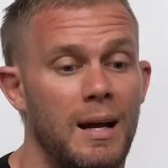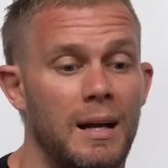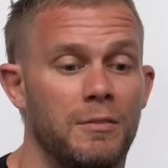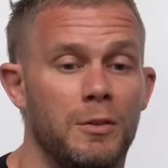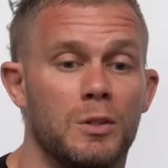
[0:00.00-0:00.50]

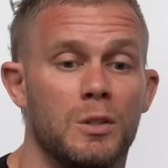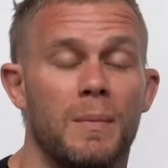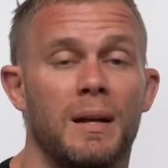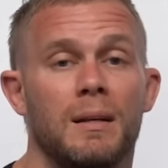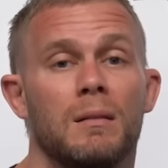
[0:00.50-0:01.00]
had a few too
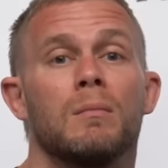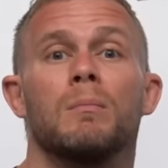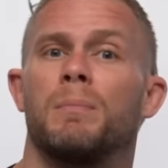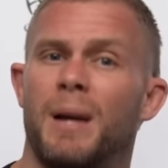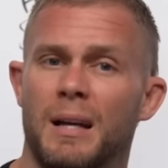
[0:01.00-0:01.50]
many,
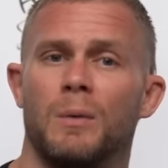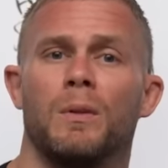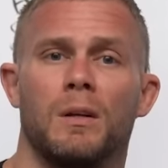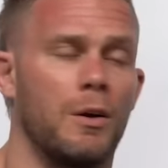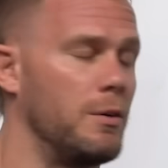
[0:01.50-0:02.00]
but had it
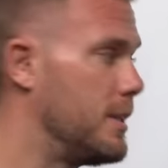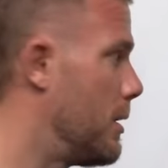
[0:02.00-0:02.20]
with a Coke